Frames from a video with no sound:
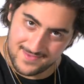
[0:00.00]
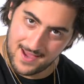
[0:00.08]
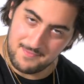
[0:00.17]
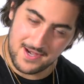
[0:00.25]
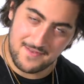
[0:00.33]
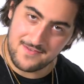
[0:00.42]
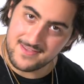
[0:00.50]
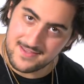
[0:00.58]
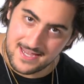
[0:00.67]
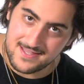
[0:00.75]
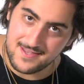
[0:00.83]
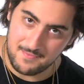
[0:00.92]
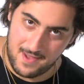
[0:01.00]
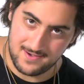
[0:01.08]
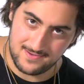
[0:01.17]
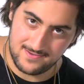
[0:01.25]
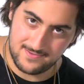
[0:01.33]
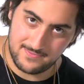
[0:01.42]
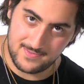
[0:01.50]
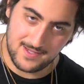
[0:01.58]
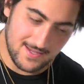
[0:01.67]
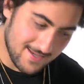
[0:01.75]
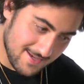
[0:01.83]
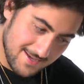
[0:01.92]
I'm not even into men.
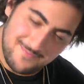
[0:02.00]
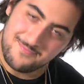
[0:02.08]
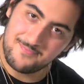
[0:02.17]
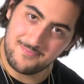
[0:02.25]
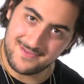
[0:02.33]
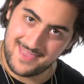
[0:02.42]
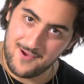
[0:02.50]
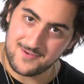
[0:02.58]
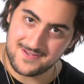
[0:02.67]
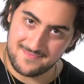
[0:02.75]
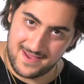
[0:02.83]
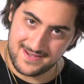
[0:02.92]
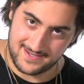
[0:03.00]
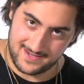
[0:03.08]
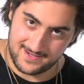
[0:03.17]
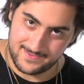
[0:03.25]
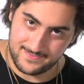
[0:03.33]
But that was amazing.